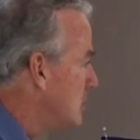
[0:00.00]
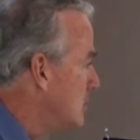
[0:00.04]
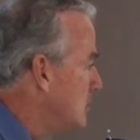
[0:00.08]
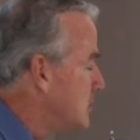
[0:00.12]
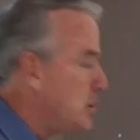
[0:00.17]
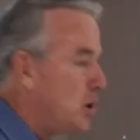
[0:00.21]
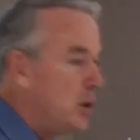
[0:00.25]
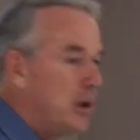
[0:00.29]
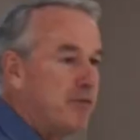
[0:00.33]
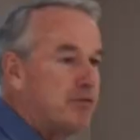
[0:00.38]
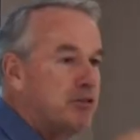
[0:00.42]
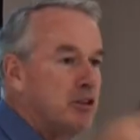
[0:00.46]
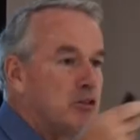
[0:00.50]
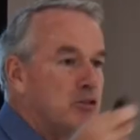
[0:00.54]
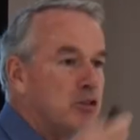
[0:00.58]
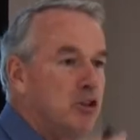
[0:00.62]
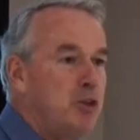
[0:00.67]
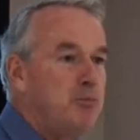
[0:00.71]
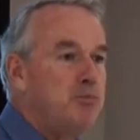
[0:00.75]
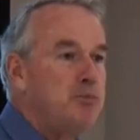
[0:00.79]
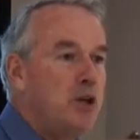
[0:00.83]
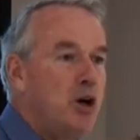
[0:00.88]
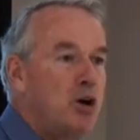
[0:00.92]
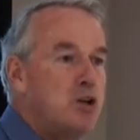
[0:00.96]
So if the
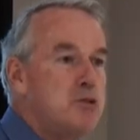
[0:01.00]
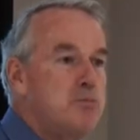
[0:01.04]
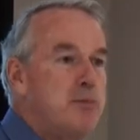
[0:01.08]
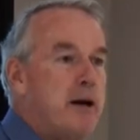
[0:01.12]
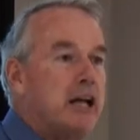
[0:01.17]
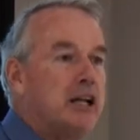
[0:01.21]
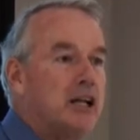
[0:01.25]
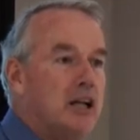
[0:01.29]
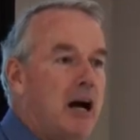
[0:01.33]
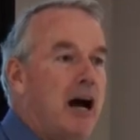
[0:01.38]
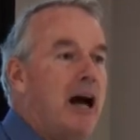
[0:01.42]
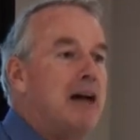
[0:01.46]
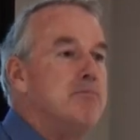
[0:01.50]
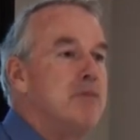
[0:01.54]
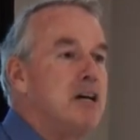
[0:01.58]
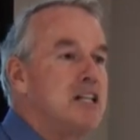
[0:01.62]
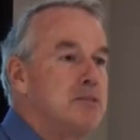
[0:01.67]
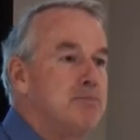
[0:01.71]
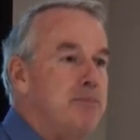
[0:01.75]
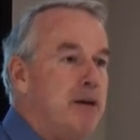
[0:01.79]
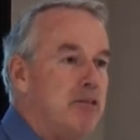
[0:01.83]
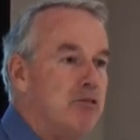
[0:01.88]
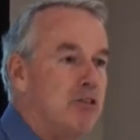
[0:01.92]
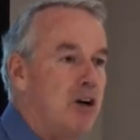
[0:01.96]
group knows better, I
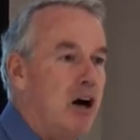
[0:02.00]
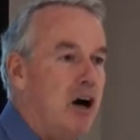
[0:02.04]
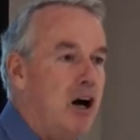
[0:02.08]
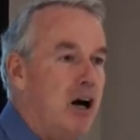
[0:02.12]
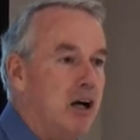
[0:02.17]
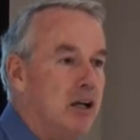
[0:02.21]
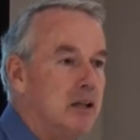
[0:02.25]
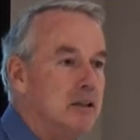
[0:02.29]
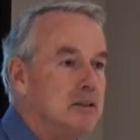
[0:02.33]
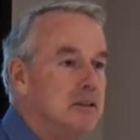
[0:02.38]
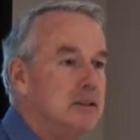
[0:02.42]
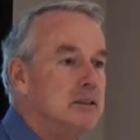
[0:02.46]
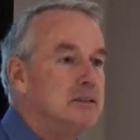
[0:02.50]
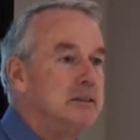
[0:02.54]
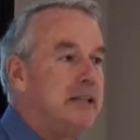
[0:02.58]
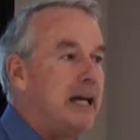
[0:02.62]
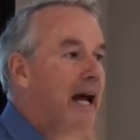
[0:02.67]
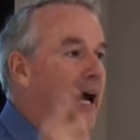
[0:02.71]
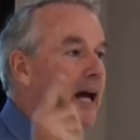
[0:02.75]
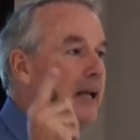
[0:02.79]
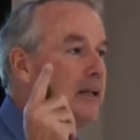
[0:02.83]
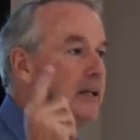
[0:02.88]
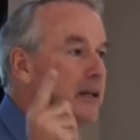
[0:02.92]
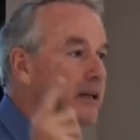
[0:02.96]
must be wrong.
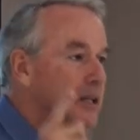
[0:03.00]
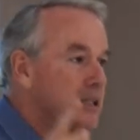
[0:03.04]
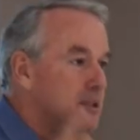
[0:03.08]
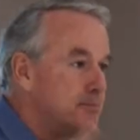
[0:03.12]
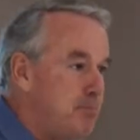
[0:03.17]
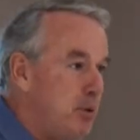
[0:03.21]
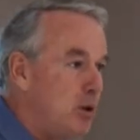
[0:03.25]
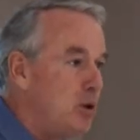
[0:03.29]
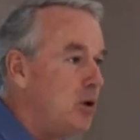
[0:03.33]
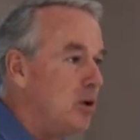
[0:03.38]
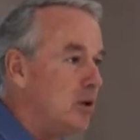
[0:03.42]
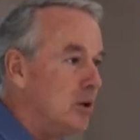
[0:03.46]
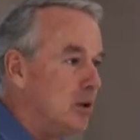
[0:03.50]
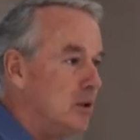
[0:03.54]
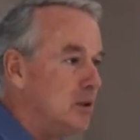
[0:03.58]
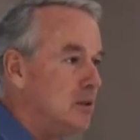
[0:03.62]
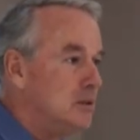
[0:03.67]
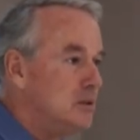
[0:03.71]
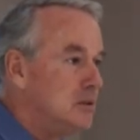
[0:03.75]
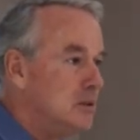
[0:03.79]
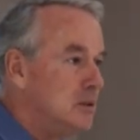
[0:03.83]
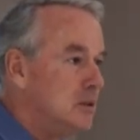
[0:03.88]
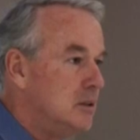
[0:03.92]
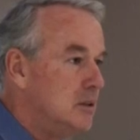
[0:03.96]
That is bull
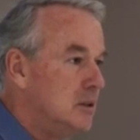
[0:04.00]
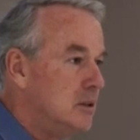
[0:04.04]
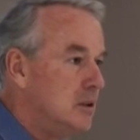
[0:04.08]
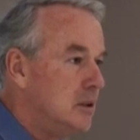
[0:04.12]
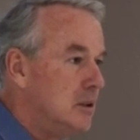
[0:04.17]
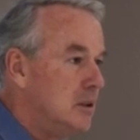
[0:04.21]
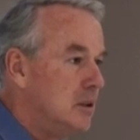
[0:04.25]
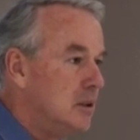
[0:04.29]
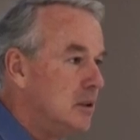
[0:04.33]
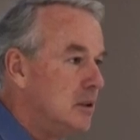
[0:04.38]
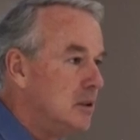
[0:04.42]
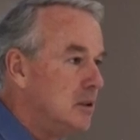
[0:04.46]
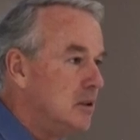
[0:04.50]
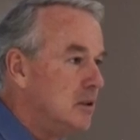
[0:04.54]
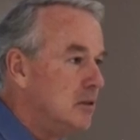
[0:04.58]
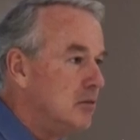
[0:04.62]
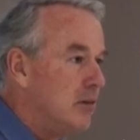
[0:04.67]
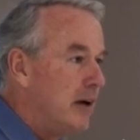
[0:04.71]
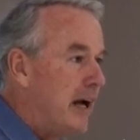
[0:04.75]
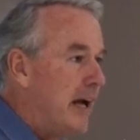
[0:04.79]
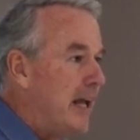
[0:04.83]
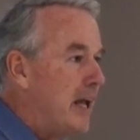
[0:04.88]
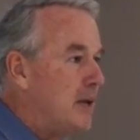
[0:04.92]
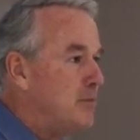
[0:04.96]

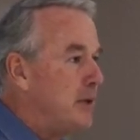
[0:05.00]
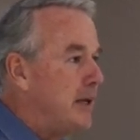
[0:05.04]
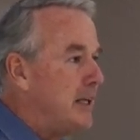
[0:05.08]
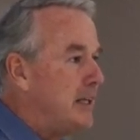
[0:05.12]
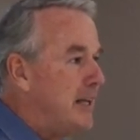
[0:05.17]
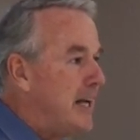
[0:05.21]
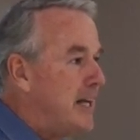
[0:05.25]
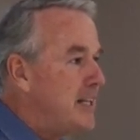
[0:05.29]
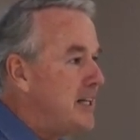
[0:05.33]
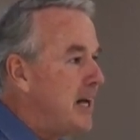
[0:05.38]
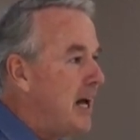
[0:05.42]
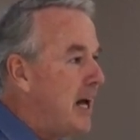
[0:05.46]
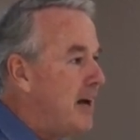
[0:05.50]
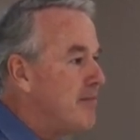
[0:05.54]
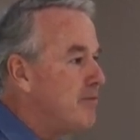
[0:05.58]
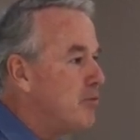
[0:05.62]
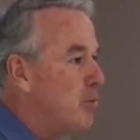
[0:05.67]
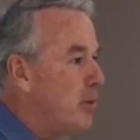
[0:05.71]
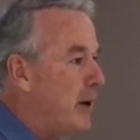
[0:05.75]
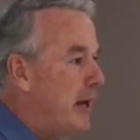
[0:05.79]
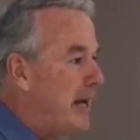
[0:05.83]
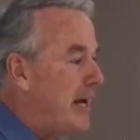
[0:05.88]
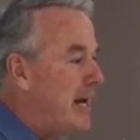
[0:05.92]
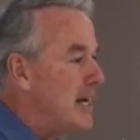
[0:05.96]
right? And we need to
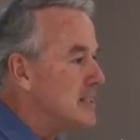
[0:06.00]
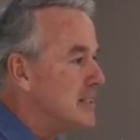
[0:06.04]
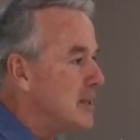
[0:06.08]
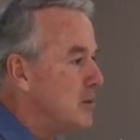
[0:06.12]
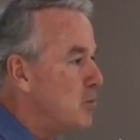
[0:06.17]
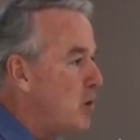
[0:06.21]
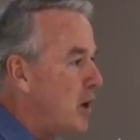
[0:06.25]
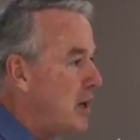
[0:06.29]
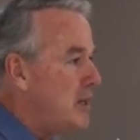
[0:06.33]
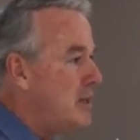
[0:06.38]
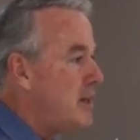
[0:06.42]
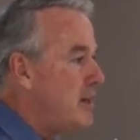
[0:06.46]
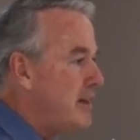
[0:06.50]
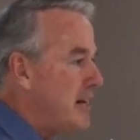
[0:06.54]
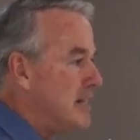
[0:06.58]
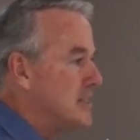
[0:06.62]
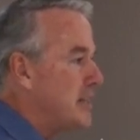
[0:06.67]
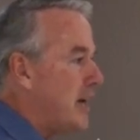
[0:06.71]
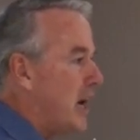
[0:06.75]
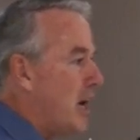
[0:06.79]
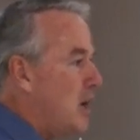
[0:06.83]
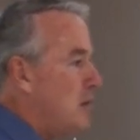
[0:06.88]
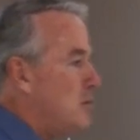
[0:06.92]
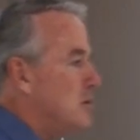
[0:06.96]
have ways. And one of the
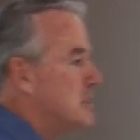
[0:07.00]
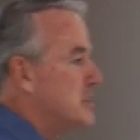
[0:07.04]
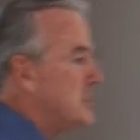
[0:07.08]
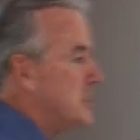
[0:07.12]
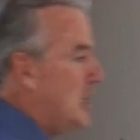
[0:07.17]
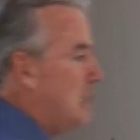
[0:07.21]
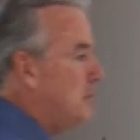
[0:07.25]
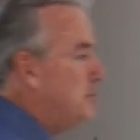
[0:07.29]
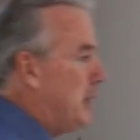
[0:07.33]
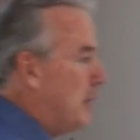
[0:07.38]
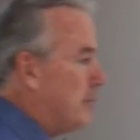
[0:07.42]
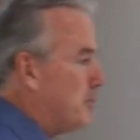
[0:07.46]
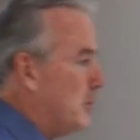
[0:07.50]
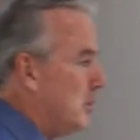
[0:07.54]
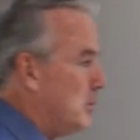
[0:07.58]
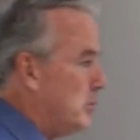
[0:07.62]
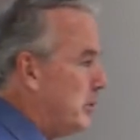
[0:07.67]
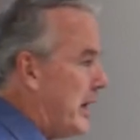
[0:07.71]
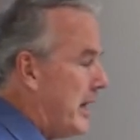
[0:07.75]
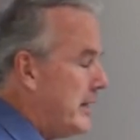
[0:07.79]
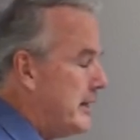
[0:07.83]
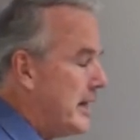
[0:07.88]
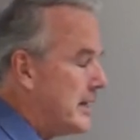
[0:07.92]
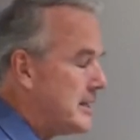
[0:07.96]
things I always tell
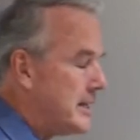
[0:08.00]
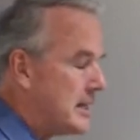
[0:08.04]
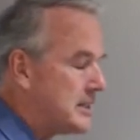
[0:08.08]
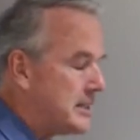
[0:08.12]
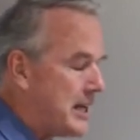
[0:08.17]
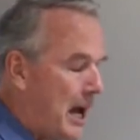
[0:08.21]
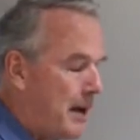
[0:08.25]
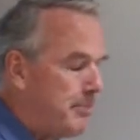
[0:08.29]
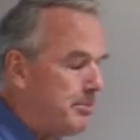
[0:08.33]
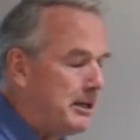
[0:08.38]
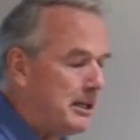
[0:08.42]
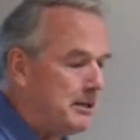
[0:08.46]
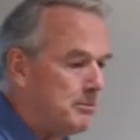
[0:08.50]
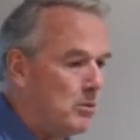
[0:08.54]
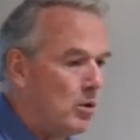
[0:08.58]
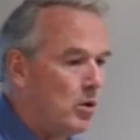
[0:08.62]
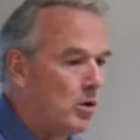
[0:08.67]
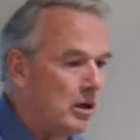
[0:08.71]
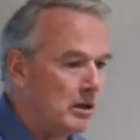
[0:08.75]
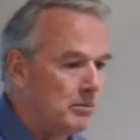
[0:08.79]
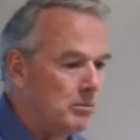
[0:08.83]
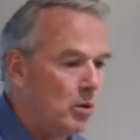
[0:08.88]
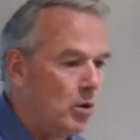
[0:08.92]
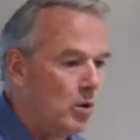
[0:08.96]
people, and it's happening
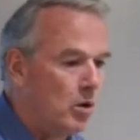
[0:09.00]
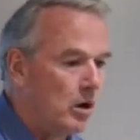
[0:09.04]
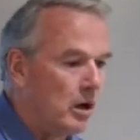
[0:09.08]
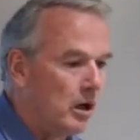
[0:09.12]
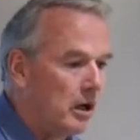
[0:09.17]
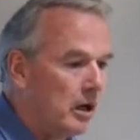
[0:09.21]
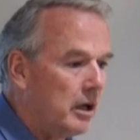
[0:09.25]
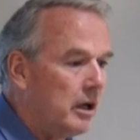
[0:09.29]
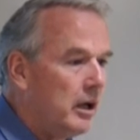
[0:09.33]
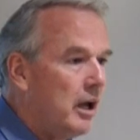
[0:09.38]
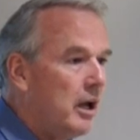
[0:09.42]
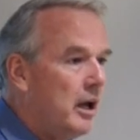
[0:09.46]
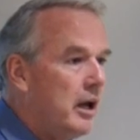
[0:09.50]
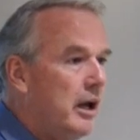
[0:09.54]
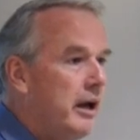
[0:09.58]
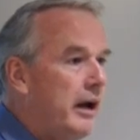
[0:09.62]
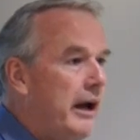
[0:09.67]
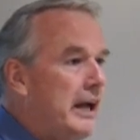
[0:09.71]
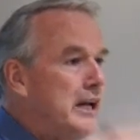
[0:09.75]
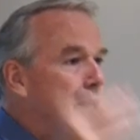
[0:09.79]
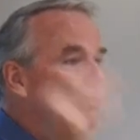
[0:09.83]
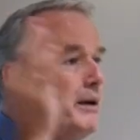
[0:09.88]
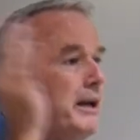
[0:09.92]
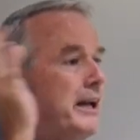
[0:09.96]
more and more,
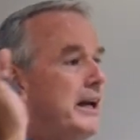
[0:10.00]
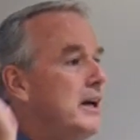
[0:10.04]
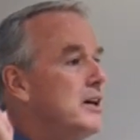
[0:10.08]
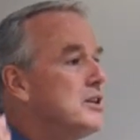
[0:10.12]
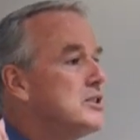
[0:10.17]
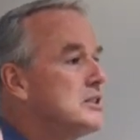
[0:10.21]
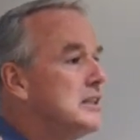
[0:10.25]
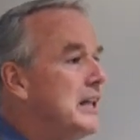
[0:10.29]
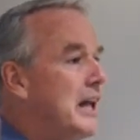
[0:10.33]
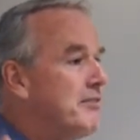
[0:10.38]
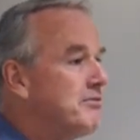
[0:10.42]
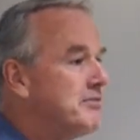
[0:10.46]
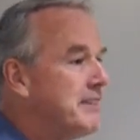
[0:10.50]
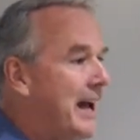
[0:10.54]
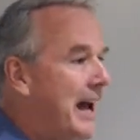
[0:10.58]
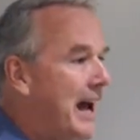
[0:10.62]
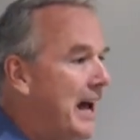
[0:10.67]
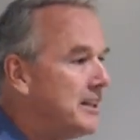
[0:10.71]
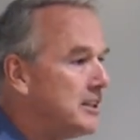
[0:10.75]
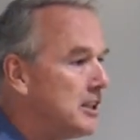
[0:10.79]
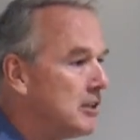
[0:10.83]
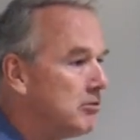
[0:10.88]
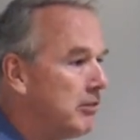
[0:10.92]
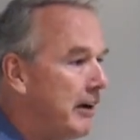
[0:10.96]
anybody here's
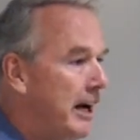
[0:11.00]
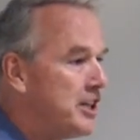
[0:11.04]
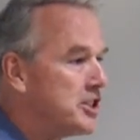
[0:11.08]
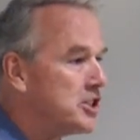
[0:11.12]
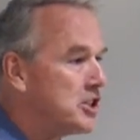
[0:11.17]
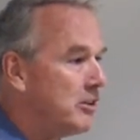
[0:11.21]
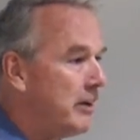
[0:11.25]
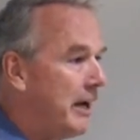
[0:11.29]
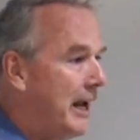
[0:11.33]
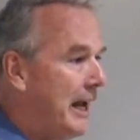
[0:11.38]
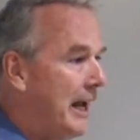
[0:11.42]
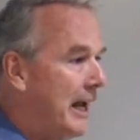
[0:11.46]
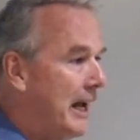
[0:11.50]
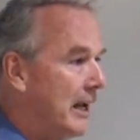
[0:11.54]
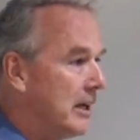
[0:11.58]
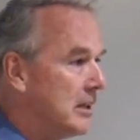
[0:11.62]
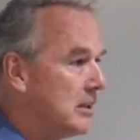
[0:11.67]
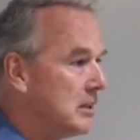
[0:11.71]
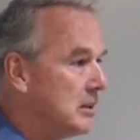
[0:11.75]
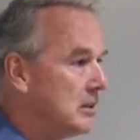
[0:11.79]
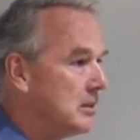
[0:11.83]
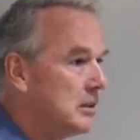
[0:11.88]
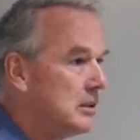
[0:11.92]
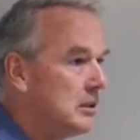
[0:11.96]
left-handed, raise your hand.
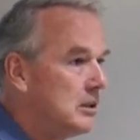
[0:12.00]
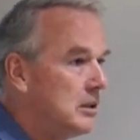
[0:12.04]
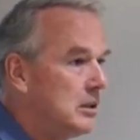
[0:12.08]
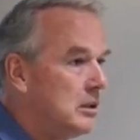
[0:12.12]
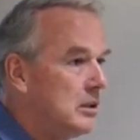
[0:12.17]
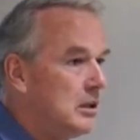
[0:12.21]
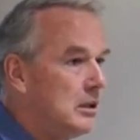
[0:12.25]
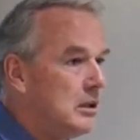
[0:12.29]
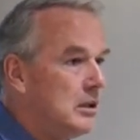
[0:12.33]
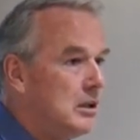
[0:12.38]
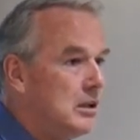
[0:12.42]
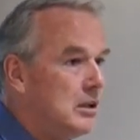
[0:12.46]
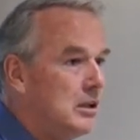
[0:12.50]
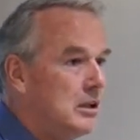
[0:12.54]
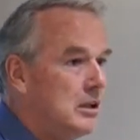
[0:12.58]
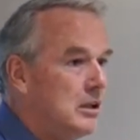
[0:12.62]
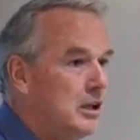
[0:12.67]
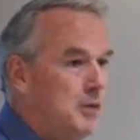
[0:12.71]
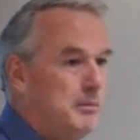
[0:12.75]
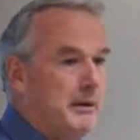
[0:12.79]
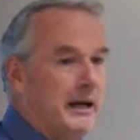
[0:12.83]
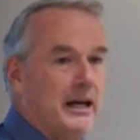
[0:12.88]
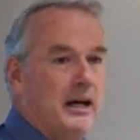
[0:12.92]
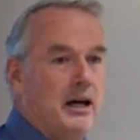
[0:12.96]

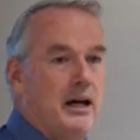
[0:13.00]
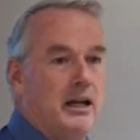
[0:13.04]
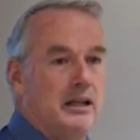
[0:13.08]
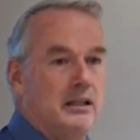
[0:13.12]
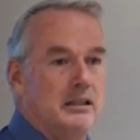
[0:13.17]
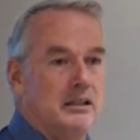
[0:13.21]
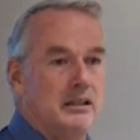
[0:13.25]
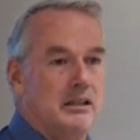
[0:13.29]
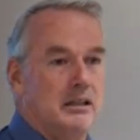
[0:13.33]
Oh my God.